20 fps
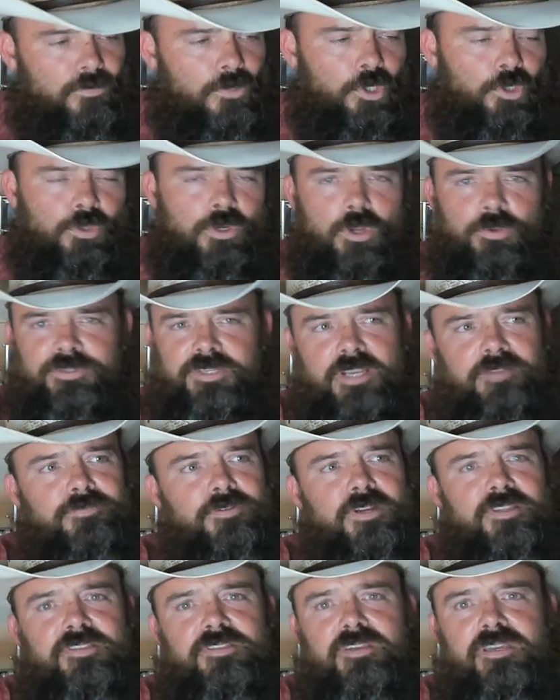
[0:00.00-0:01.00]
who knows
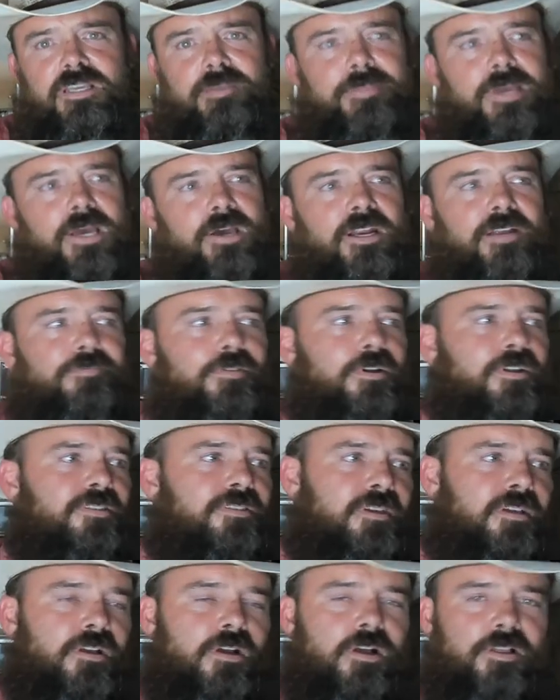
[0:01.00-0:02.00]
everything about
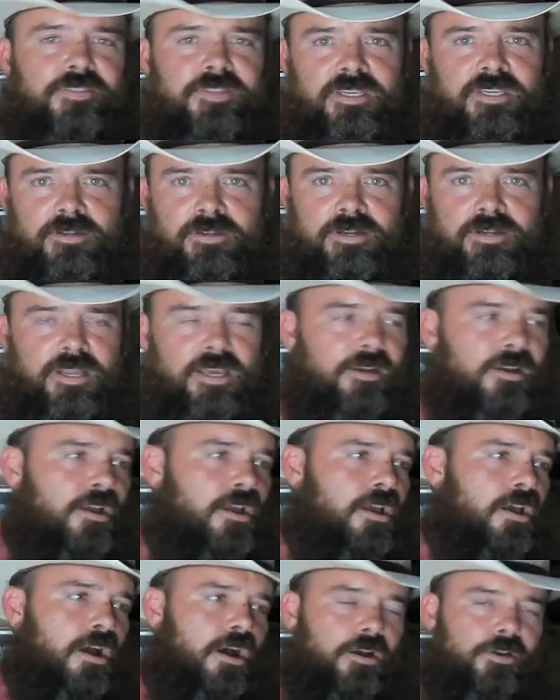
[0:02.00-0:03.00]
everything on the internet,
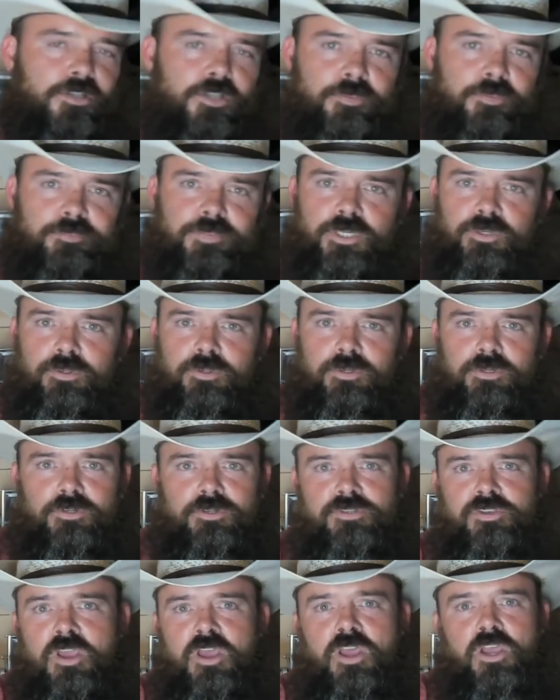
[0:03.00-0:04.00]
on
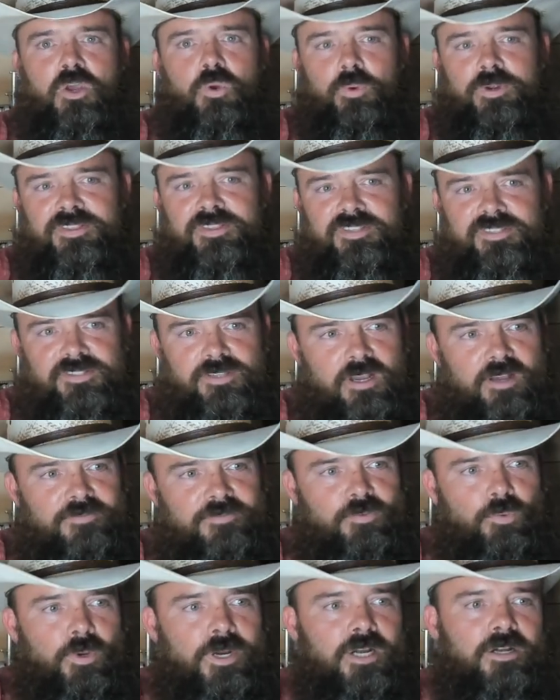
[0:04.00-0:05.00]
computers, with
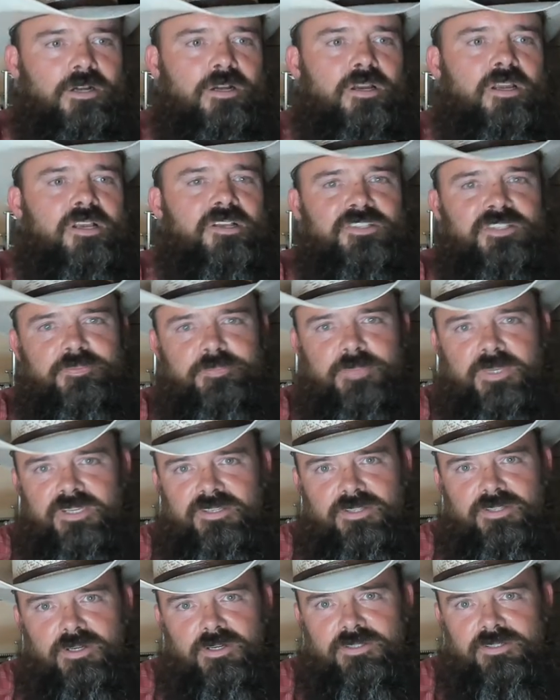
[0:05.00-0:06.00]
software,
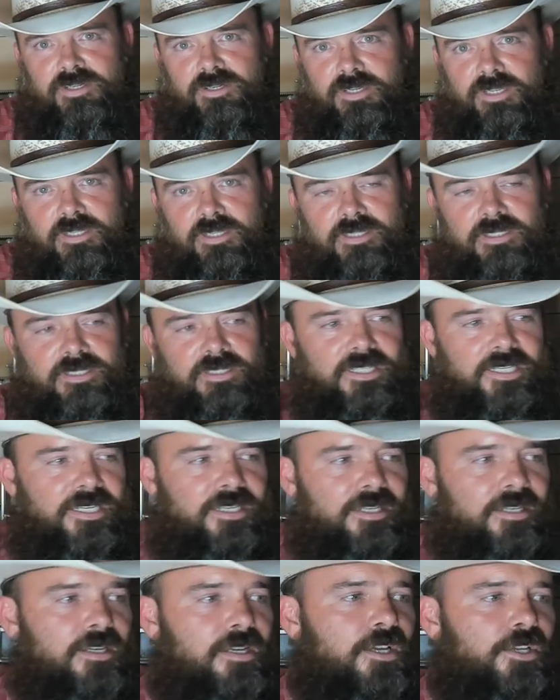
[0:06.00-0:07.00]
speaks
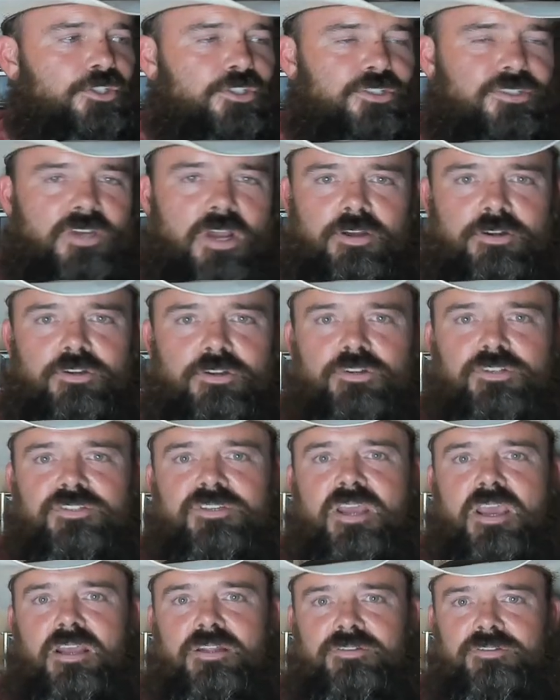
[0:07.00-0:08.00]
articulately, just
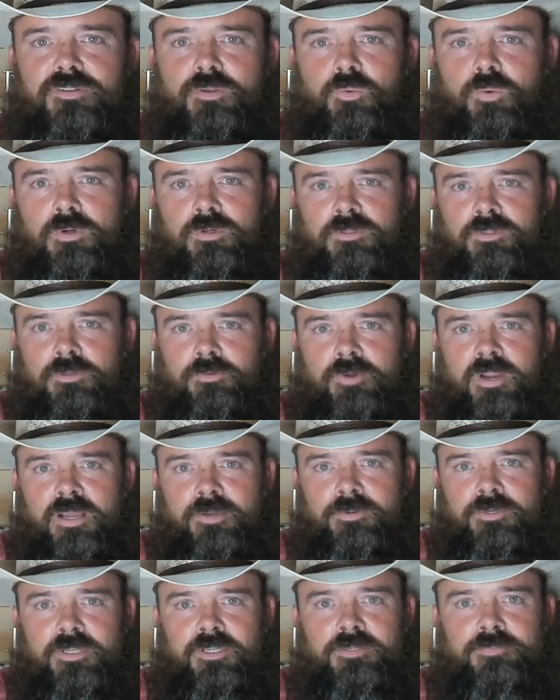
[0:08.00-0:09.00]
understands the world
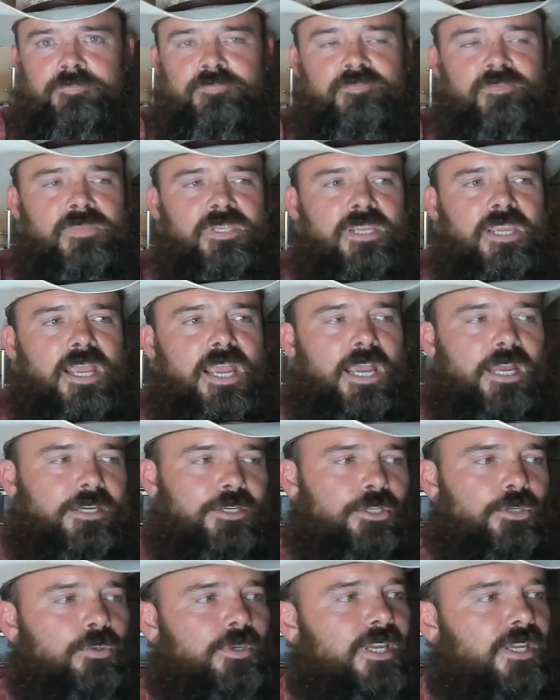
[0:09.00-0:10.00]
around it. And
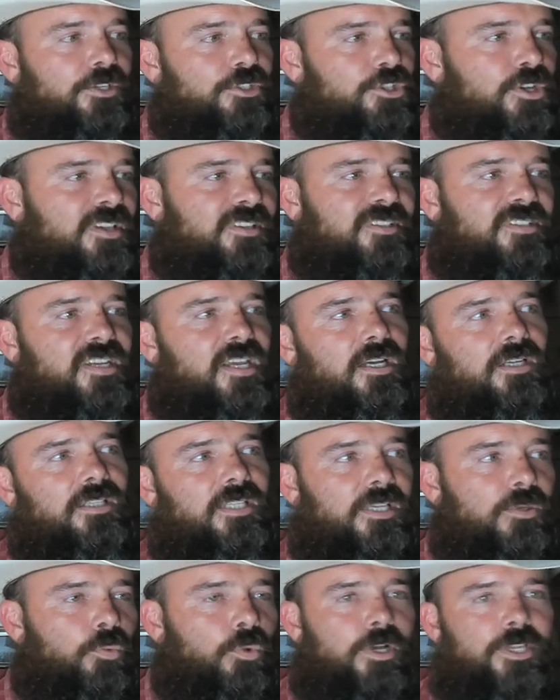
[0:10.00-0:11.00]
you can just tell
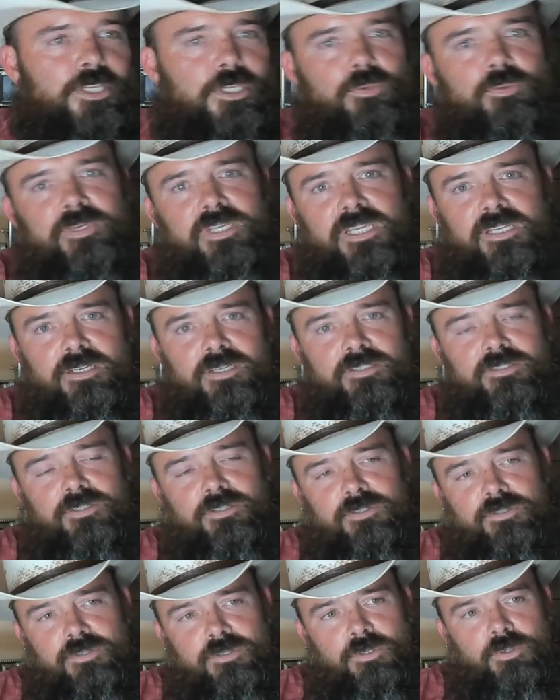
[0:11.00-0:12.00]
it what you need it to
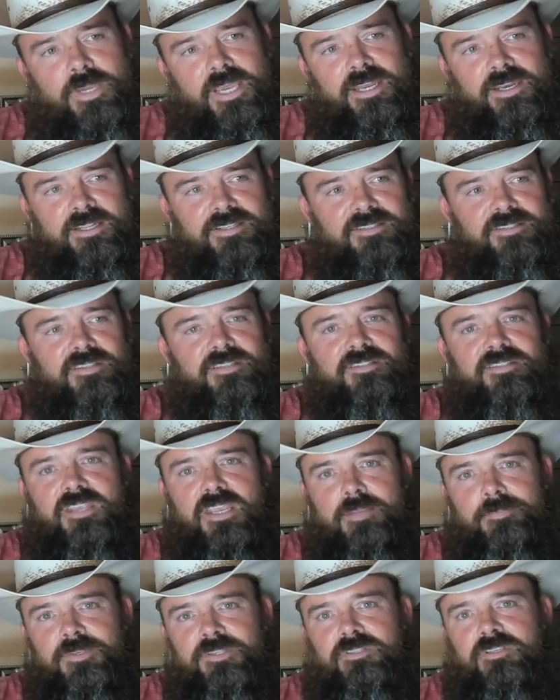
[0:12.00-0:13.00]
do. And it's the
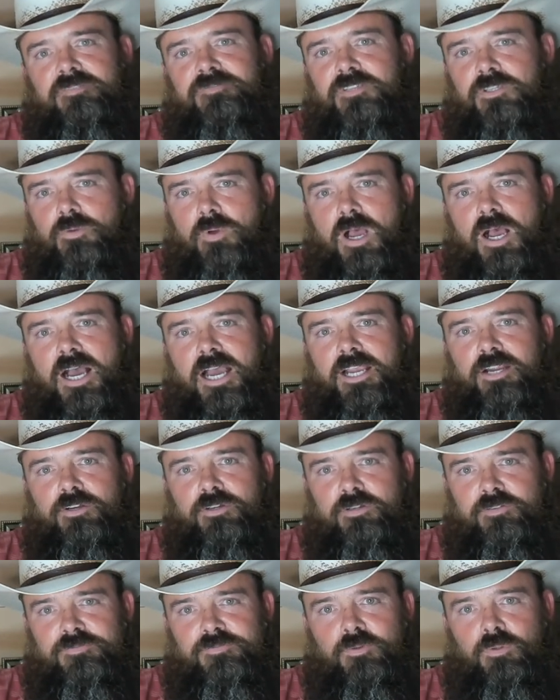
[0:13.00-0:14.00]
same as if you hired
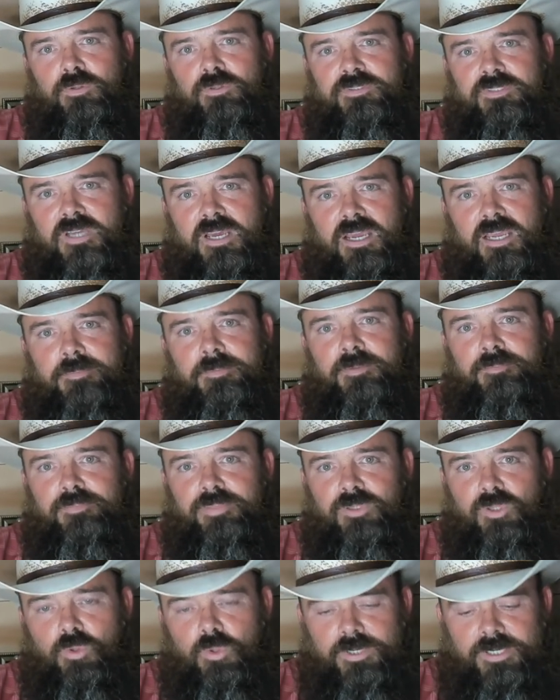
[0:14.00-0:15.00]
a full time
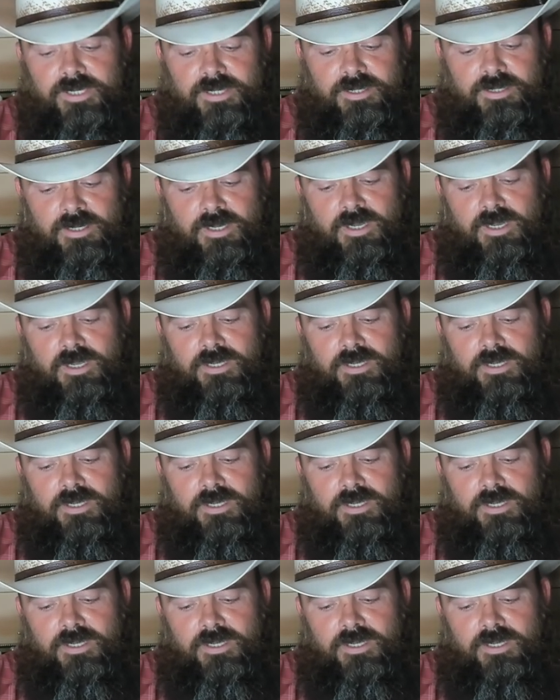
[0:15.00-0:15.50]
employee